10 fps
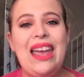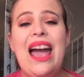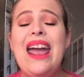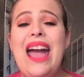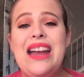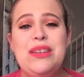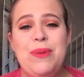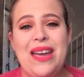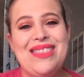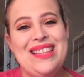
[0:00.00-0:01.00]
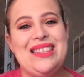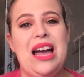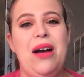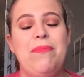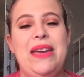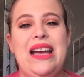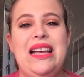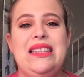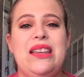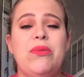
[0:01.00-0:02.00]
I had to pick this up
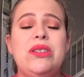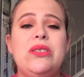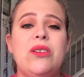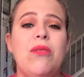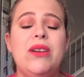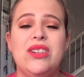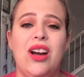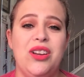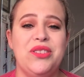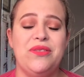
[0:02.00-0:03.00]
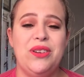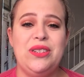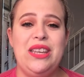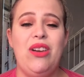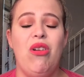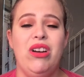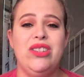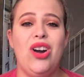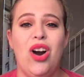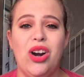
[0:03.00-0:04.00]
because there was so much controversy on
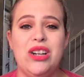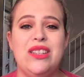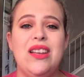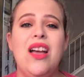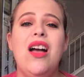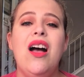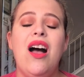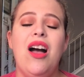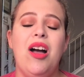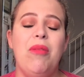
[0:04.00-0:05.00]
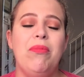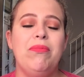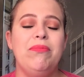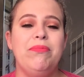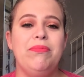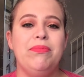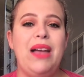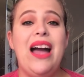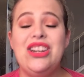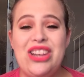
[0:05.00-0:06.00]
Tarte's
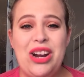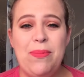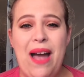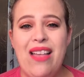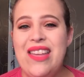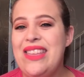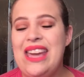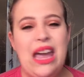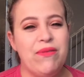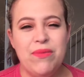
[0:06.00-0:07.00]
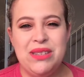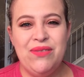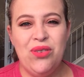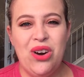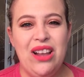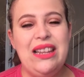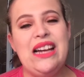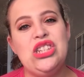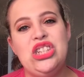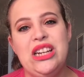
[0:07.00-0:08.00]
eyeshadow palette that came from Sephora
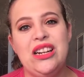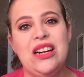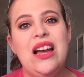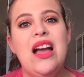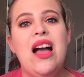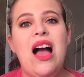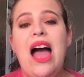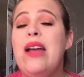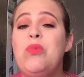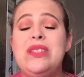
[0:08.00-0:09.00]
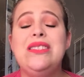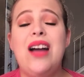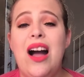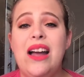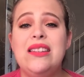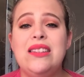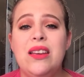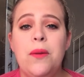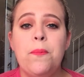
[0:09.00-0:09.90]
last year. I was not